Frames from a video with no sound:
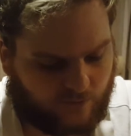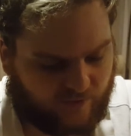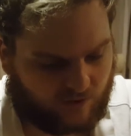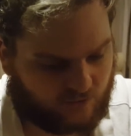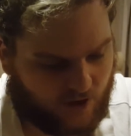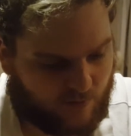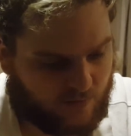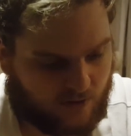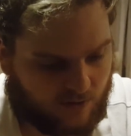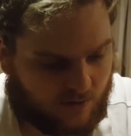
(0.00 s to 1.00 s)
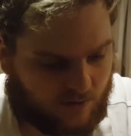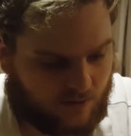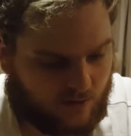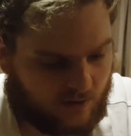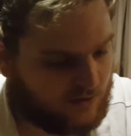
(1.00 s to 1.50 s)
opening a trap.
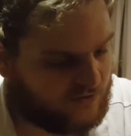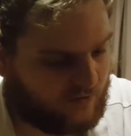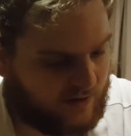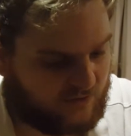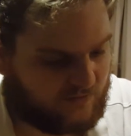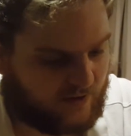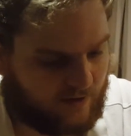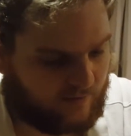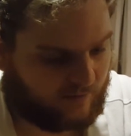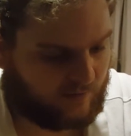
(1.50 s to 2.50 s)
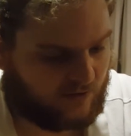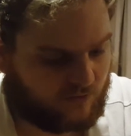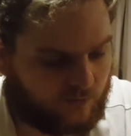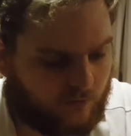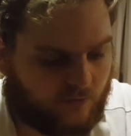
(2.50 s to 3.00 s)
So I just take out like the
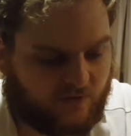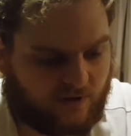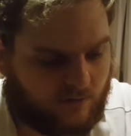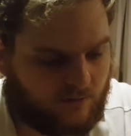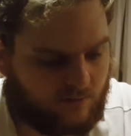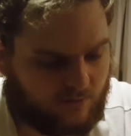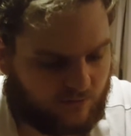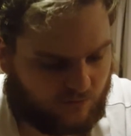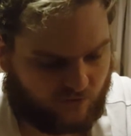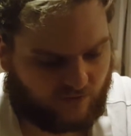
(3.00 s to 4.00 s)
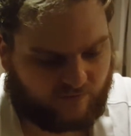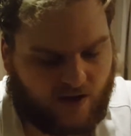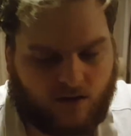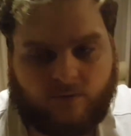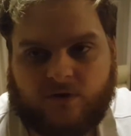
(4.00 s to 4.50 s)
ancient rules and usually
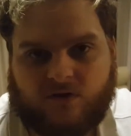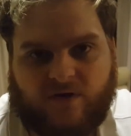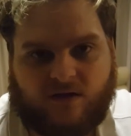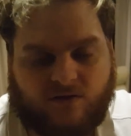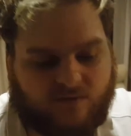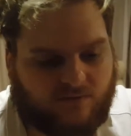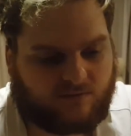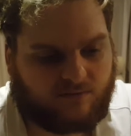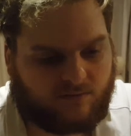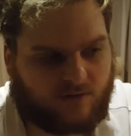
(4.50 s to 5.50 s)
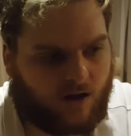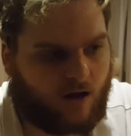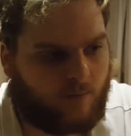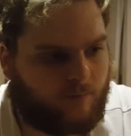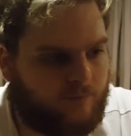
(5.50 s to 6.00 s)
Valor, because Valor's
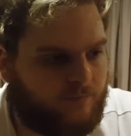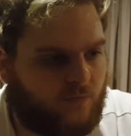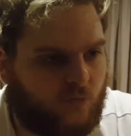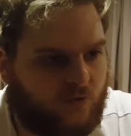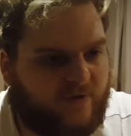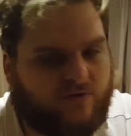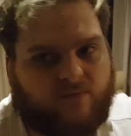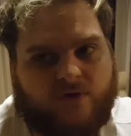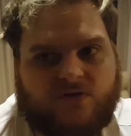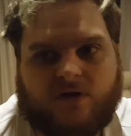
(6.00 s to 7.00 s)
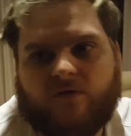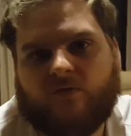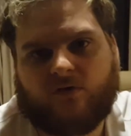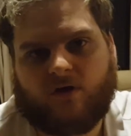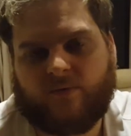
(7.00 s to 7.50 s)
well, depends on what I'm versing. If I'm
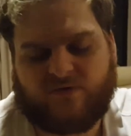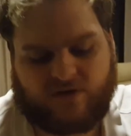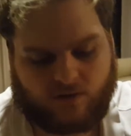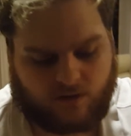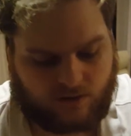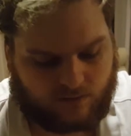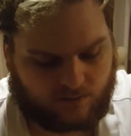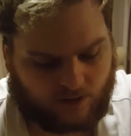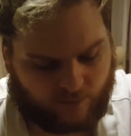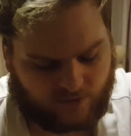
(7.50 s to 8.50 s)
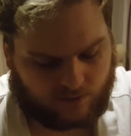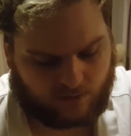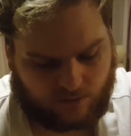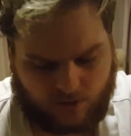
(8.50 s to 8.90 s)
versing ABC, I'll keep it in.